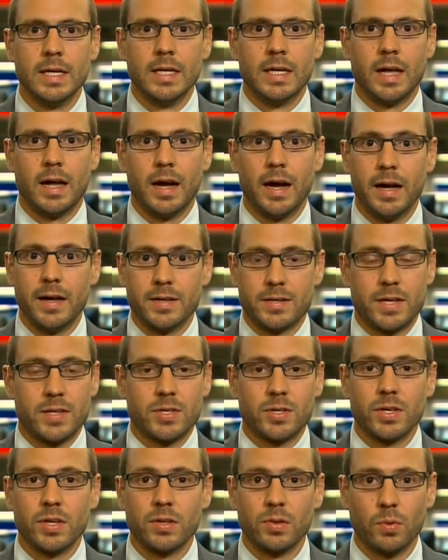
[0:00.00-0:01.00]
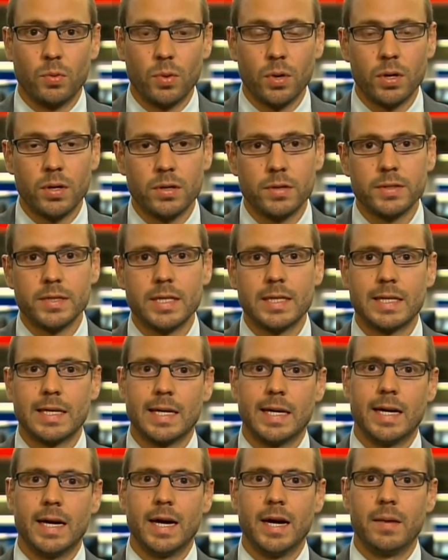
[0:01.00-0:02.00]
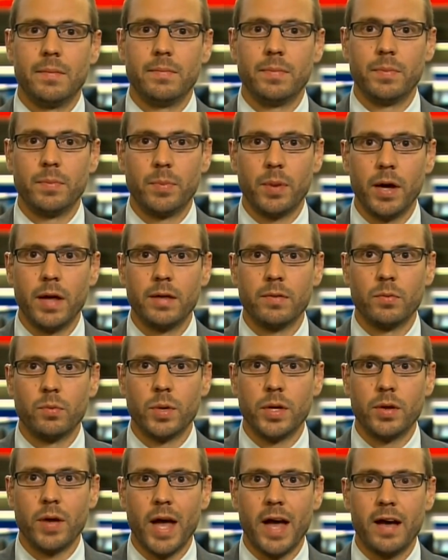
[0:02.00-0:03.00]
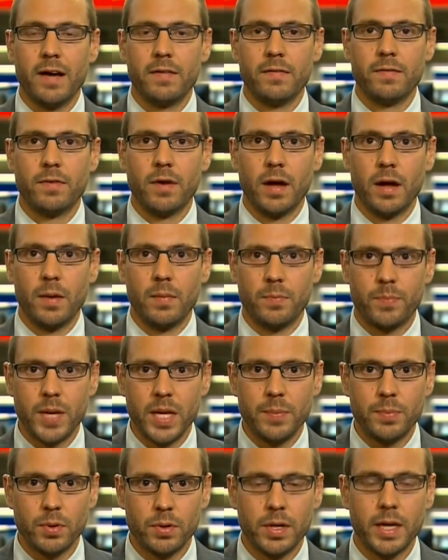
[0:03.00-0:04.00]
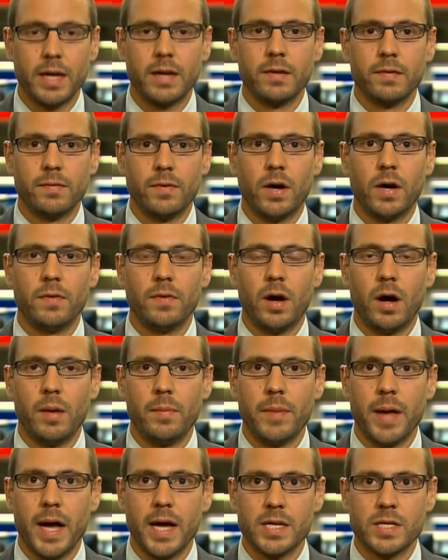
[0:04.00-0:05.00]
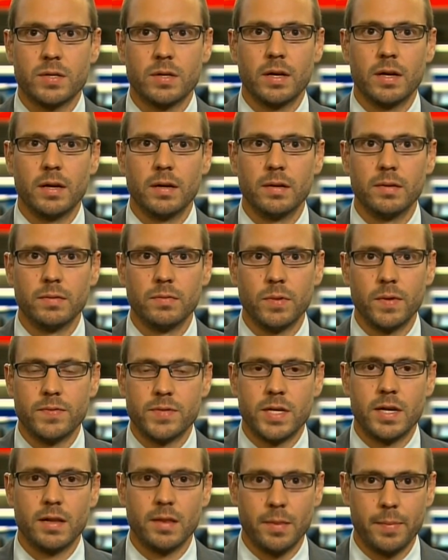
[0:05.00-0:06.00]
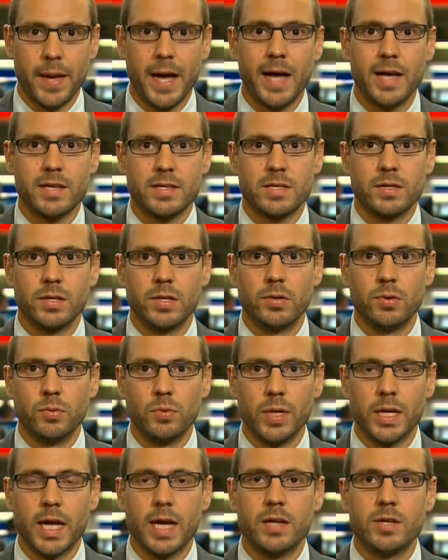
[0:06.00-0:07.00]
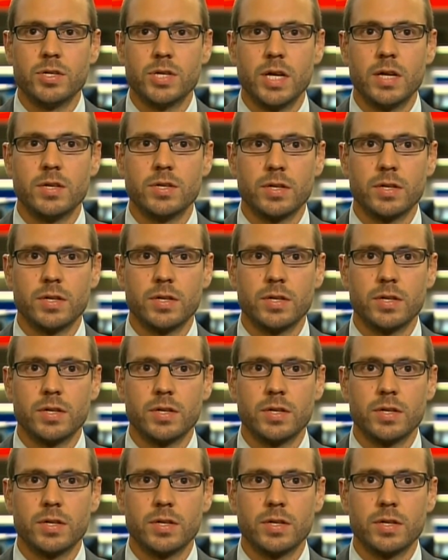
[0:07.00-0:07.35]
uh, essentially in the world. Um, but when you have uh, people getting involved en masse, uh, we've seen in the past that you, we can change